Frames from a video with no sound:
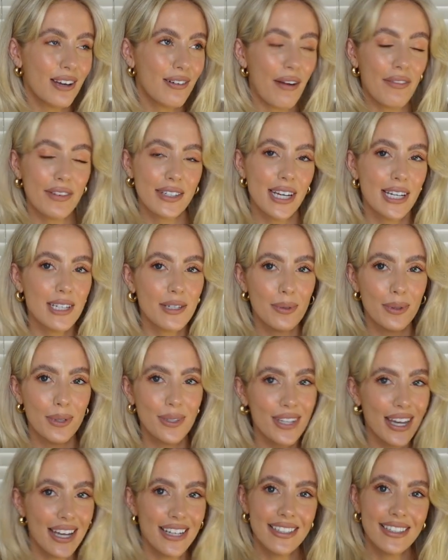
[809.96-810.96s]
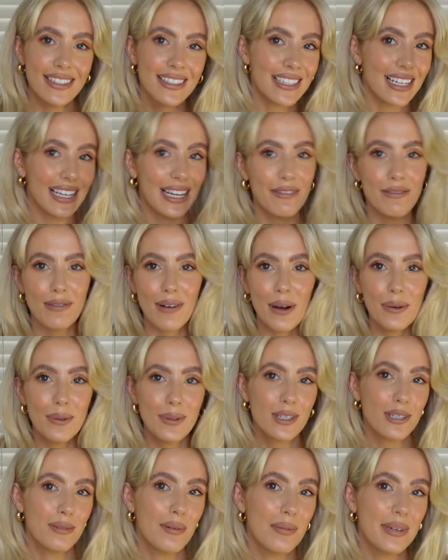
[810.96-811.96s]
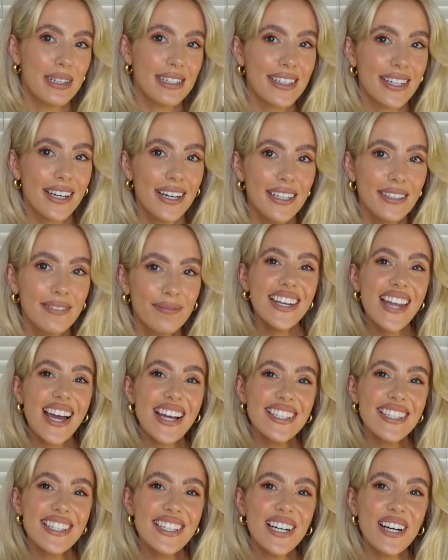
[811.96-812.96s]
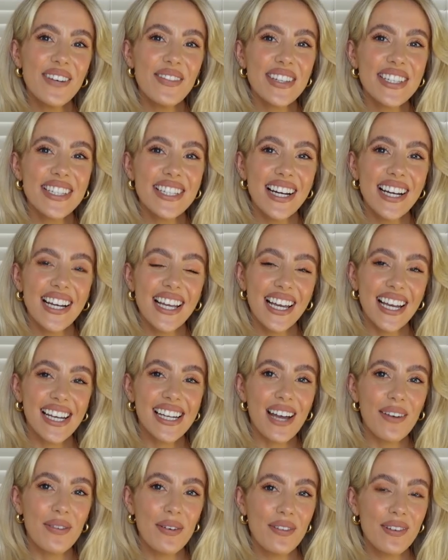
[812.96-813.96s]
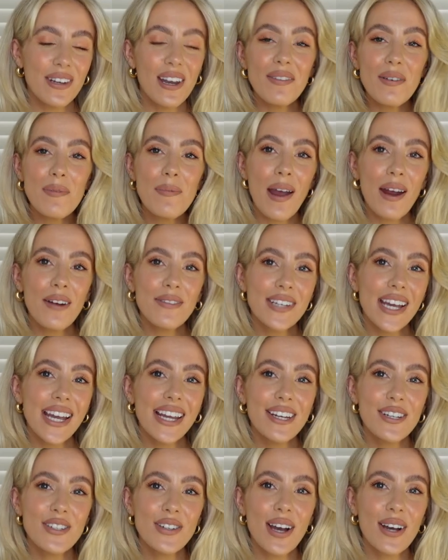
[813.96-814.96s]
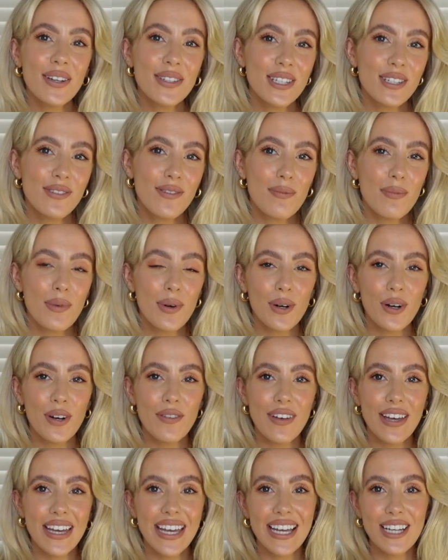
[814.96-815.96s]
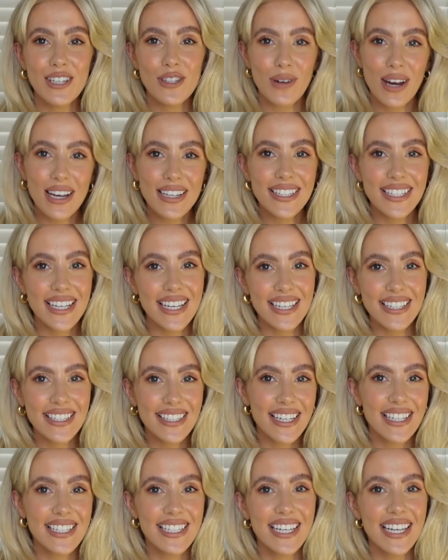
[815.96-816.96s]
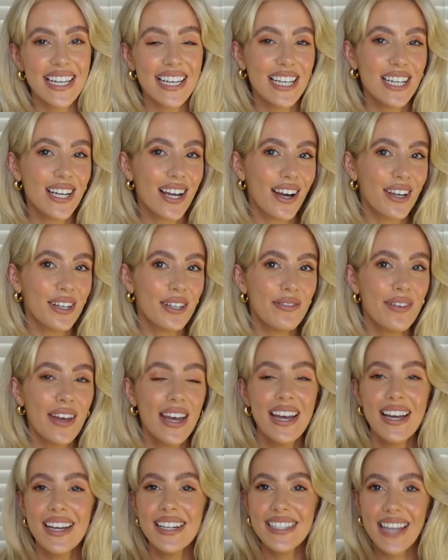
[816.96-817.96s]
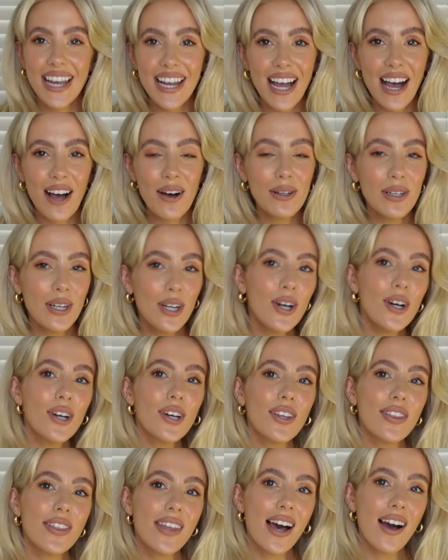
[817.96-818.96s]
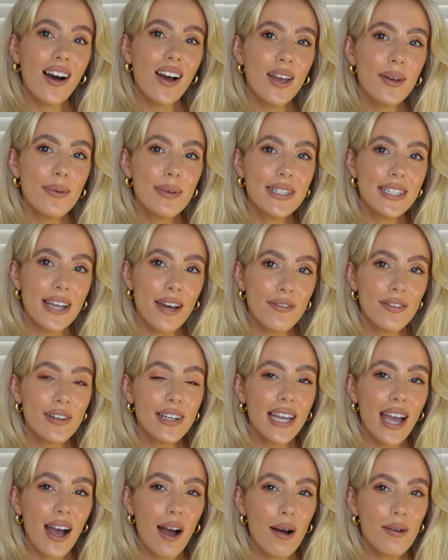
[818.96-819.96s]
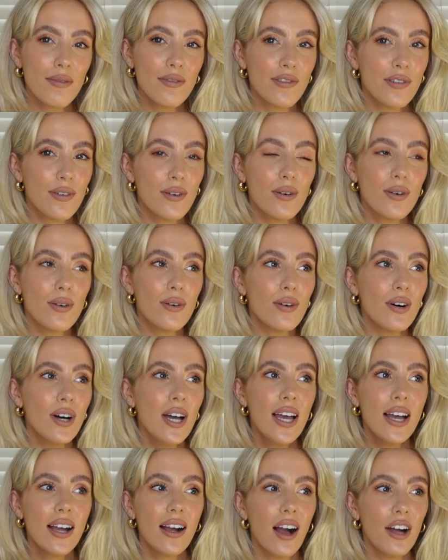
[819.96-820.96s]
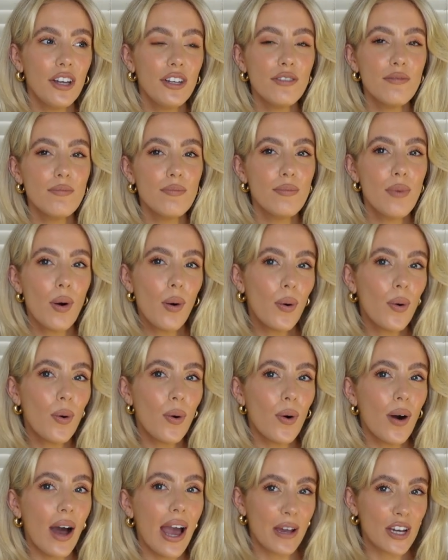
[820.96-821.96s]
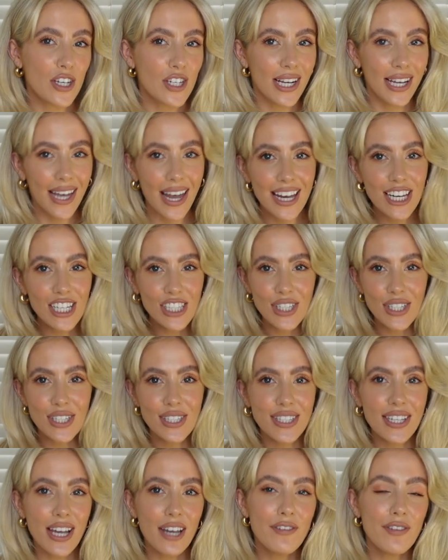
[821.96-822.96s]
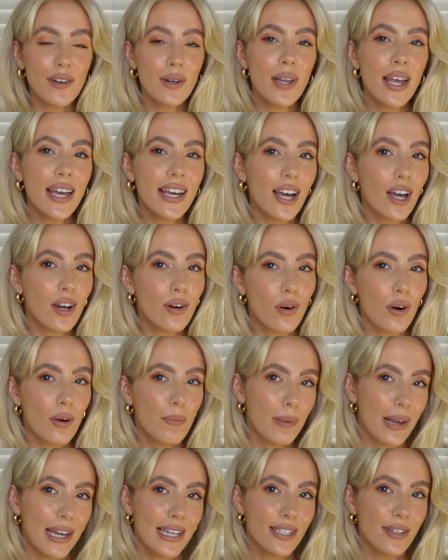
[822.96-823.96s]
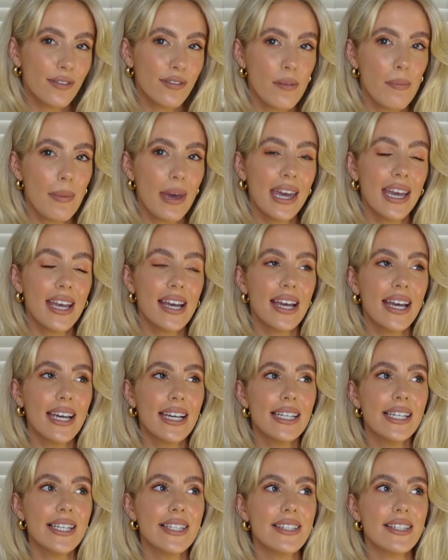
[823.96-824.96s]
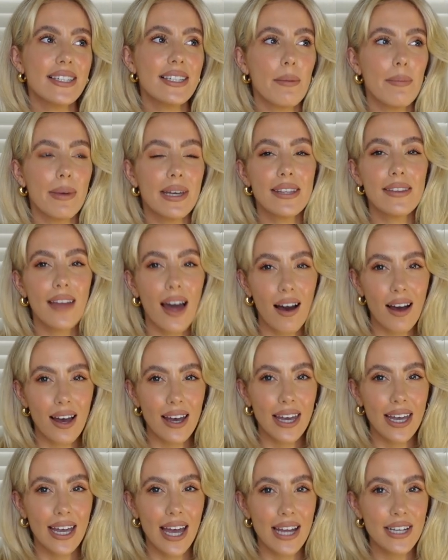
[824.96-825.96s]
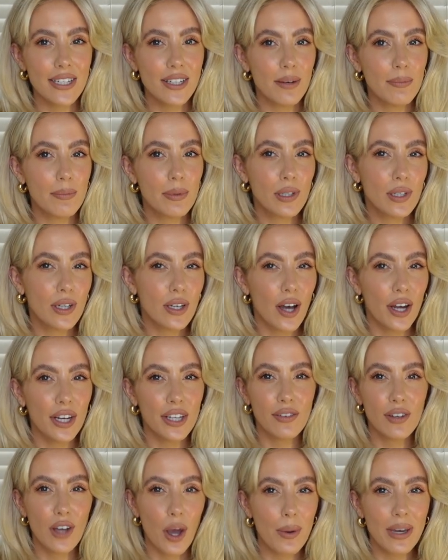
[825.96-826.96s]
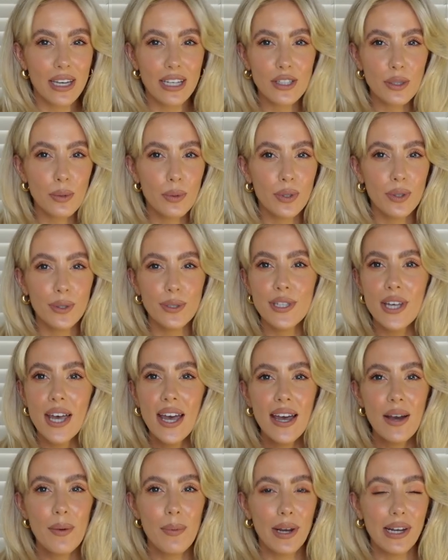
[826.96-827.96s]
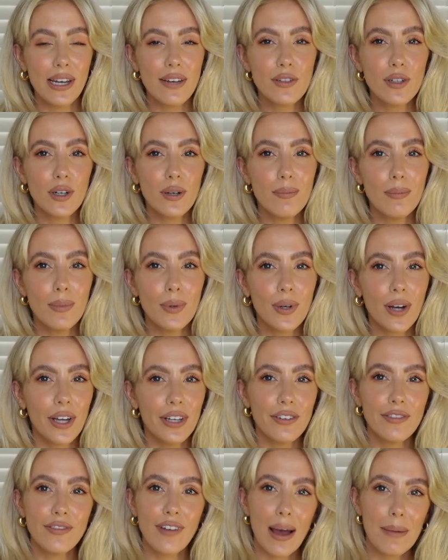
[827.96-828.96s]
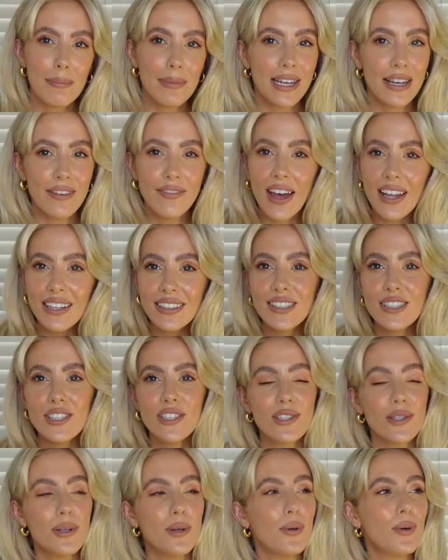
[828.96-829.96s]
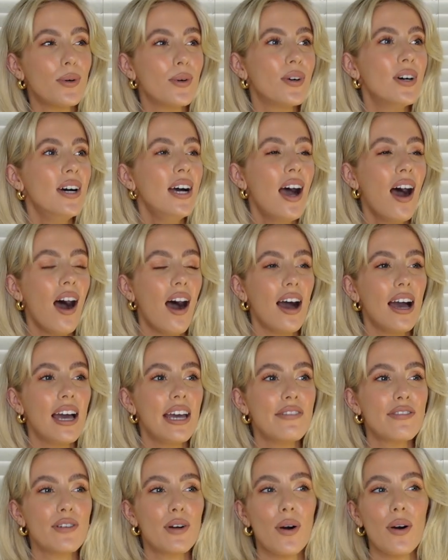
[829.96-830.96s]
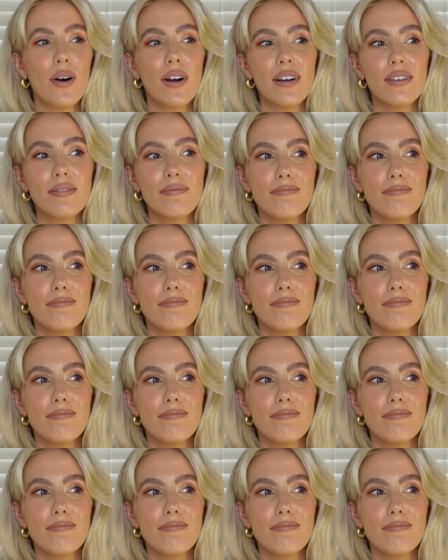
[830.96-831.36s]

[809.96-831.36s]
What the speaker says: gravitate towards endlessly throughout autumn and winter. Next up, styling again with another pair of tailored trousers for more of a dressy city kind of day out look that I would definitely have for kind of more special occasions. I feel like a crop blazer for me is something that I end up kind of going towards when I've got more kind of family events, or I've got